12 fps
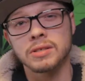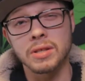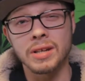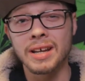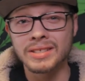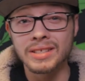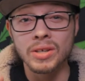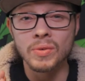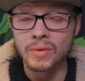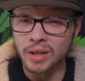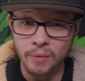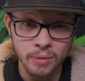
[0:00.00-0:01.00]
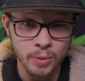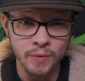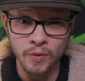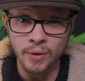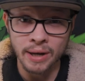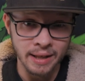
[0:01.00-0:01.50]
So the next thing you really want to
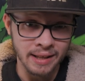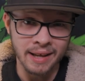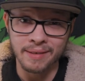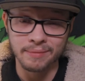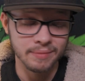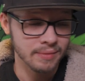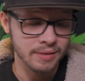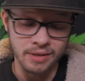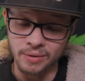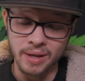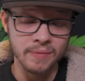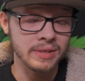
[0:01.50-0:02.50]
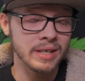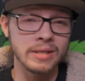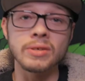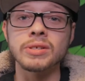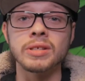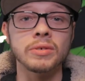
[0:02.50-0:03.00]
avoid, and that, you know, even
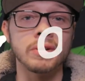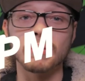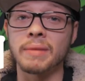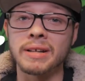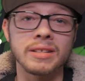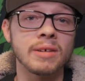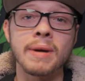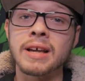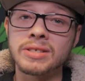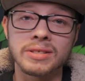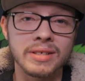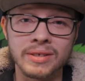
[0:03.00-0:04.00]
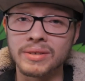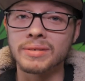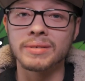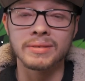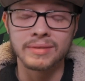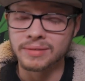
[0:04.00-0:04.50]
10 years into it, my dumbass
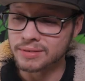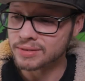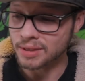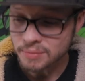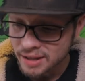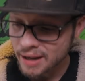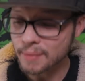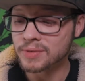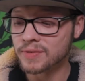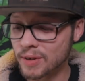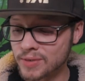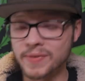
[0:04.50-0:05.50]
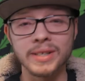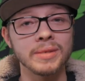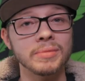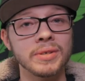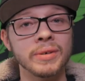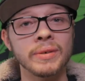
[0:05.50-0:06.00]
still sometimes falls
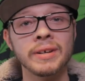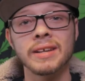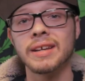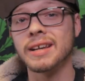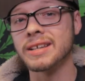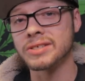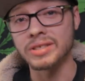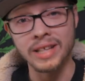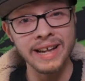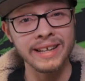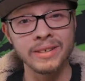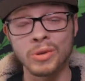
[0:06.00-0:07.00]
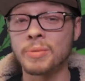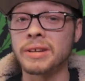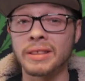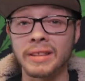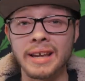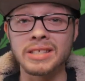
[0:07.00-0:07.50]
victim to, is slacking or
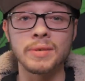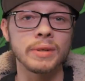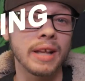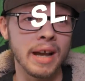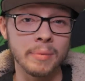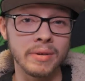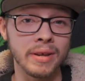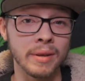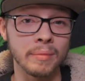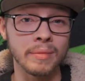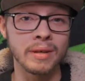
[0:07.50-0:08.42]
being lazy with the IPM.